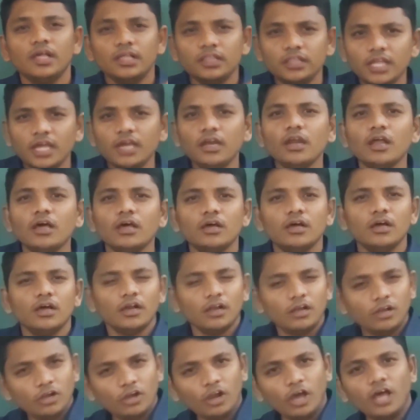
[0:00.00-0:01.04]
Then
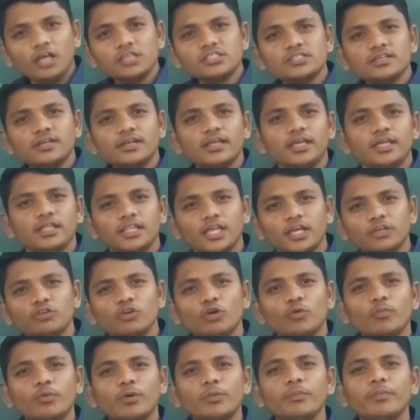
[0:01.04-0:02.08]
lastly the
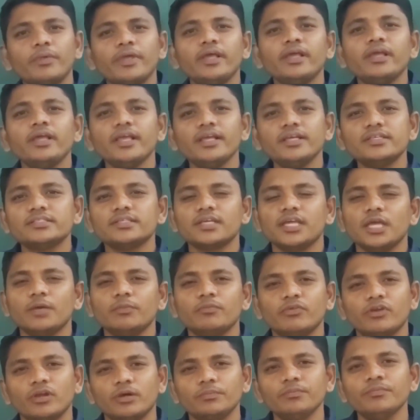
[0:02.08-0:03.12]
human being is
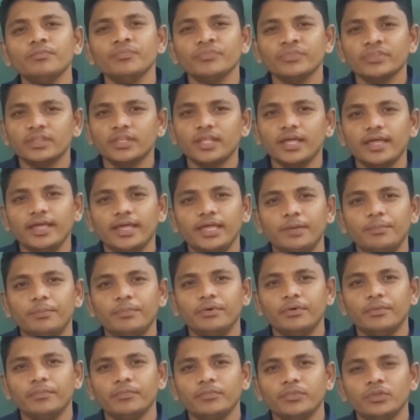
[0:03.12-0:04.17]
came from the
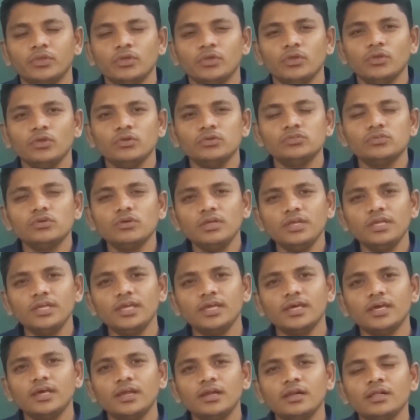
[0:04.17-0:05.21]
ape. So
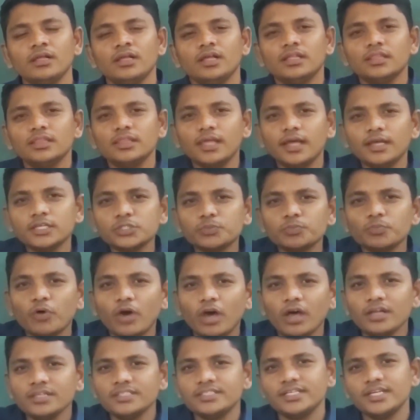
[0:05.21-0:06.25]
here the
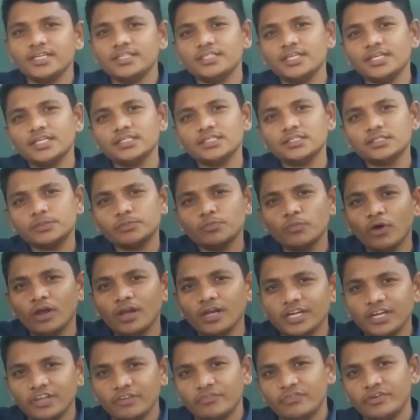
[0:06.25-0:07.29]
small changes,
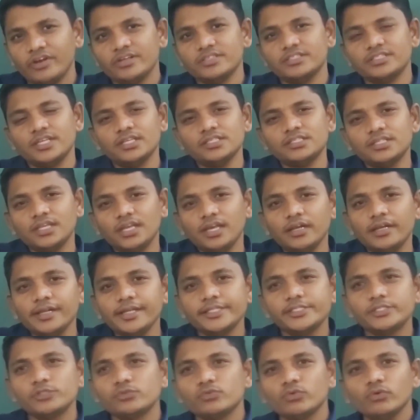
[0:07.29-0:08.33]
small differences
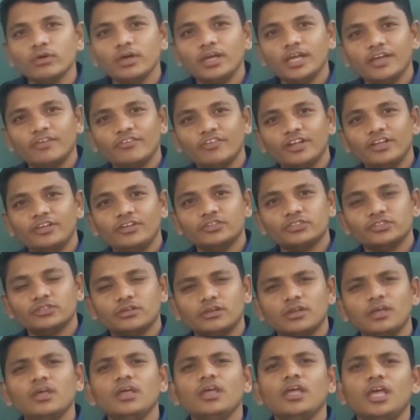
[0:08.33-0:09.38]
leads to
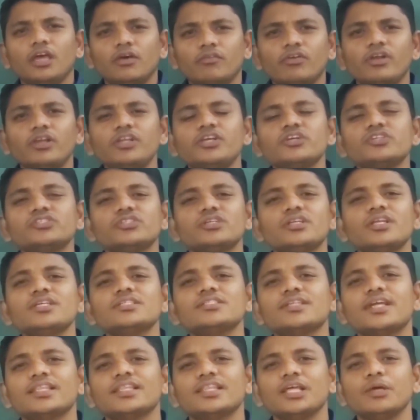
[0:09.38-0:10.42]
evolution. Evolution
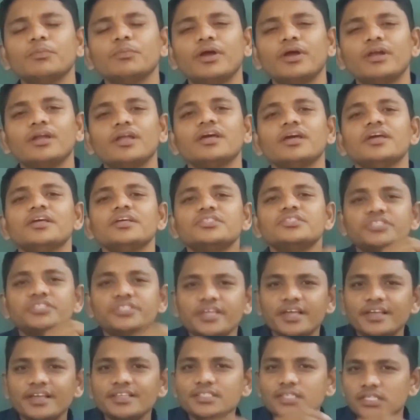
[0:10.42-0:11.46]
is nothing but
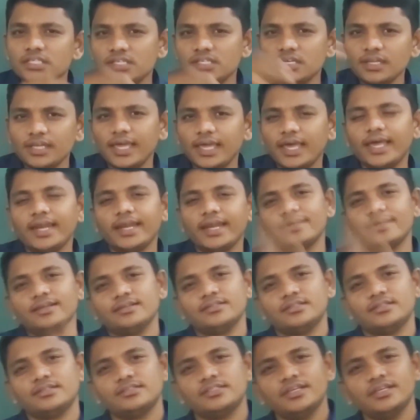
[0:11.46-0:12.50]
changes in
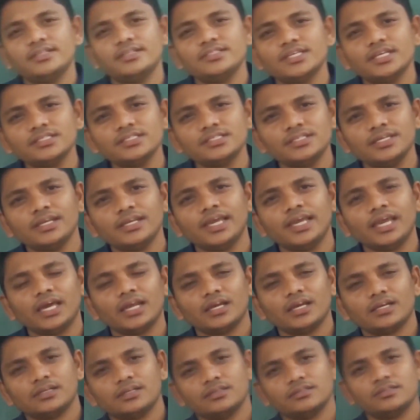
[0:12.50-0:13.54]
characters, changes in
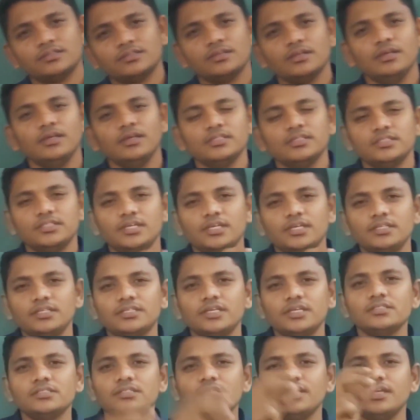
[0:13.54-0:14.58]
characters,
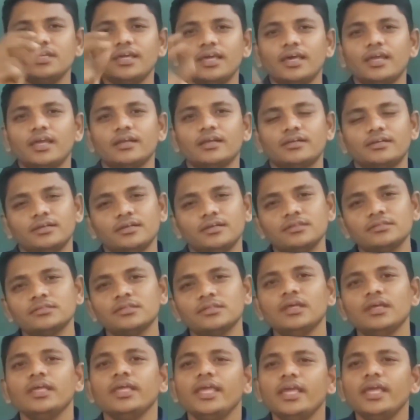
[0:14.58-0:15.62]
changes in
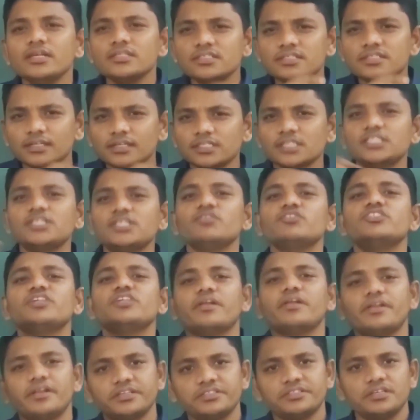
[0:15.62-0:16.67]
characters in successive
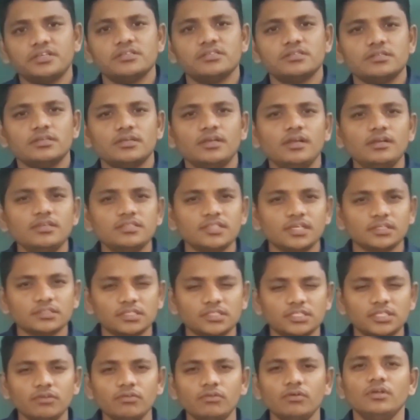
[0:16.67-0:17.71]
generations. In
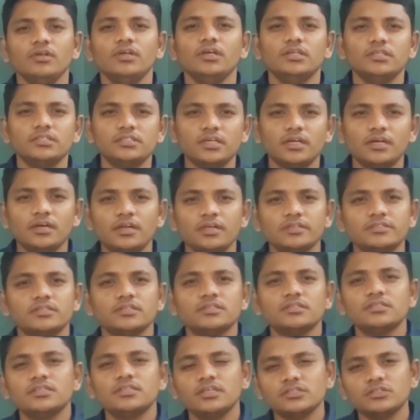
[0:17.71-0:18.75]
successive
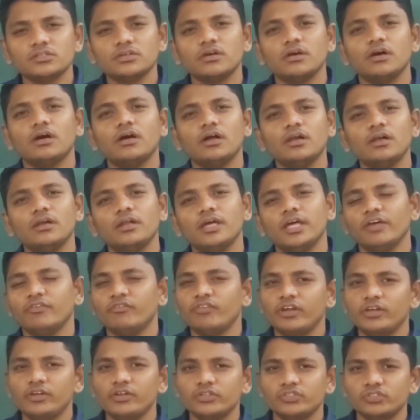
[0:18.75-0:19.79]
generations is called
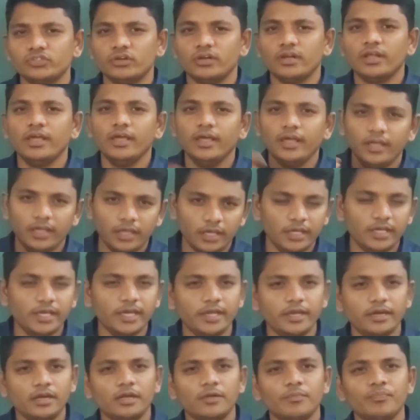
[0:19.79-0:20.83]
evolution
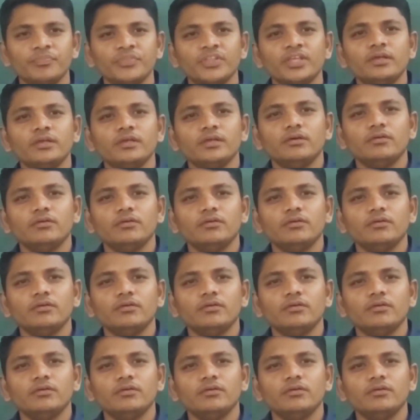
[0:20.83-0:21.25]
again.